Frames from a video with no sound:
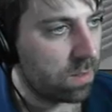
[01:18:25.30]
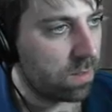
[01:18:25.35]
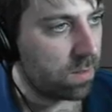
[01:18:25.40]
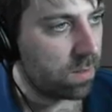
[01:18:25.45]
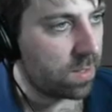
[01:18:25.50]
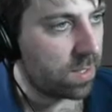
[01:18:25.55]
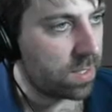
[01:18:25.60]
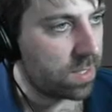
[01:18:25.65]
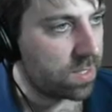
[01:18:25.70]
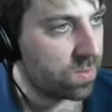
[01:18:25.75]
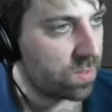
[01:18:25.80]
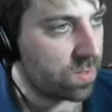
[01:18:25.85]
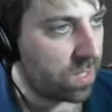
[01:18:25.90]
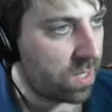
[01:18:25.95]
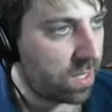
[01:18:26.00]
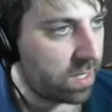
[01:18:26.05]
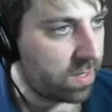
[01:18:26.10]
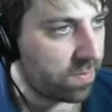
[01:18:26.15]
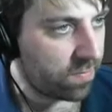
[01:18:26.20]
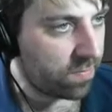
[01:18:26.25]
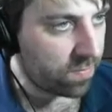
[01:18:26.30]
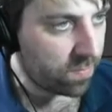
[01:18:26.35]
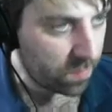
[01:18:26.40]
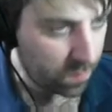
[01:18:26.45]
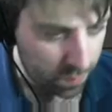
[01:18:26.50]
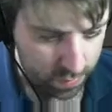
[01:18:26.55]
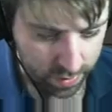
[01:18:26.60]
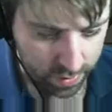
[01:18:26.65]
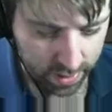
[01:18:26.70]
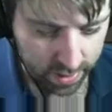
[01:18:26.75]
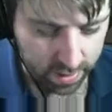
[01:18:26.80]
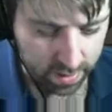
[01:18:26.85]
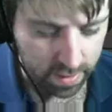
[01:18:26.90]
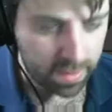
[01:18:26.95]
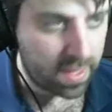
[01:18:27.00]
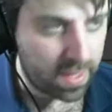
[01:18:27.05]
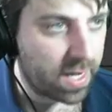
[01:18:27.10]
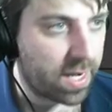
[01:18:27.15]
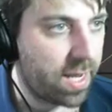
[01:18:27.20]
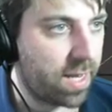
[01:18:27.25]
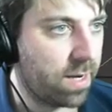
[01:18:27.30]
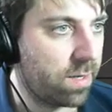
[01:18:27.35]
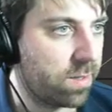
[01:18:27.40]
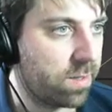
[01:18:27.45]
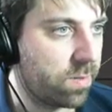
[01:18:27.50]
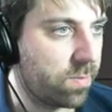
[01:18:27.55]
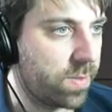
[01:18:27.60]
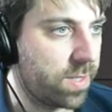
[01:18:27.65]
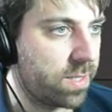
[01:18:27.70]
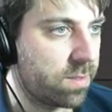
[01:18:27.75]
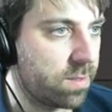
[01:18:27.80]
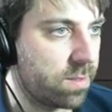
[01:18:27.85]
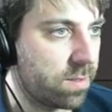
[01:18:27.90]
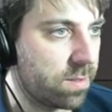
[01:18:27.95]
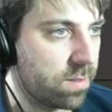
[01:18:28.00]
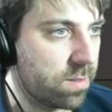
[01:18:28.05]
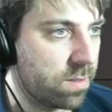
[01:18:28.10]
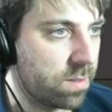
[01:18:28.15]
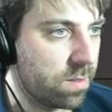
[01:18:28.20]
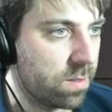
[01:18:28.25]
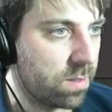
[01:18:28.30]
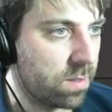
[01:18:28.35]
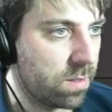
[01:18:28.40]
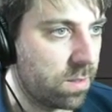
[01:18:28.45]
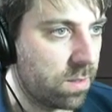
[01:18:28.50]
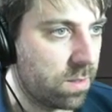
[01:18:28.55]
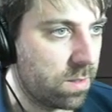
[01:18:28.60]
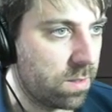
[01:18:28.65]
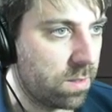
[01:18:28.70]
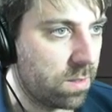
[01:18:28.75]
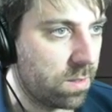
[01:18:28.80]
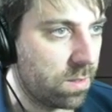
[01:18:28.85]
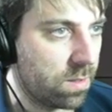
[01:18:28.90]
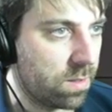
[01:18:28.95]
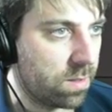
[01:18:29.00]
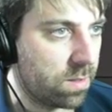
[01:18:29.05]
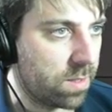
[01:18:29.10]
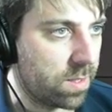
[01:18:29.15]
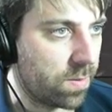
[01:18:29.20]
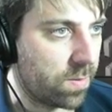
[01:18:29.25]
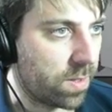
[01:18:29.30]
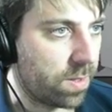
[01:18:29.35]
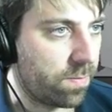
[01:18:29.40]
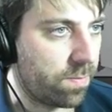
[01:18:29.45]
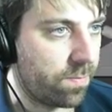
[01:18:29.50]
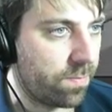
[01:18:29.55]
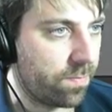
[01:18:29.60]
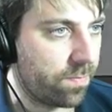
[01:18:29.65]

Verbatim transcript: All right, let's kind of bring that out a little bit. There we go.